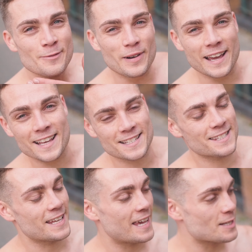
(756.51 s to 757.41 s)
But
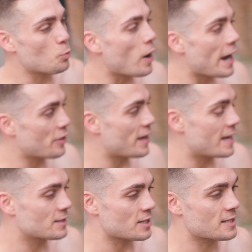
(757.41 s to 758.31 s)
it's, it's worth
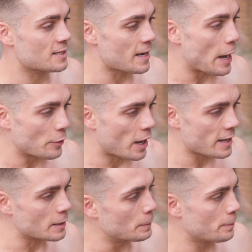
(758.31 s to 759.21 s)
it just to know that
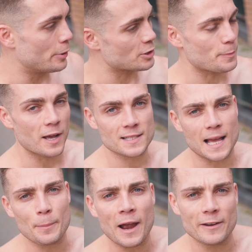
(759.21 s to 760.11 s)
I can push past
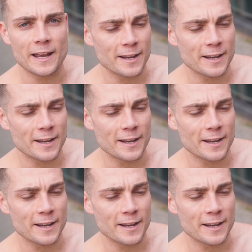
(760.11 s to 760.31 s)
that barrier.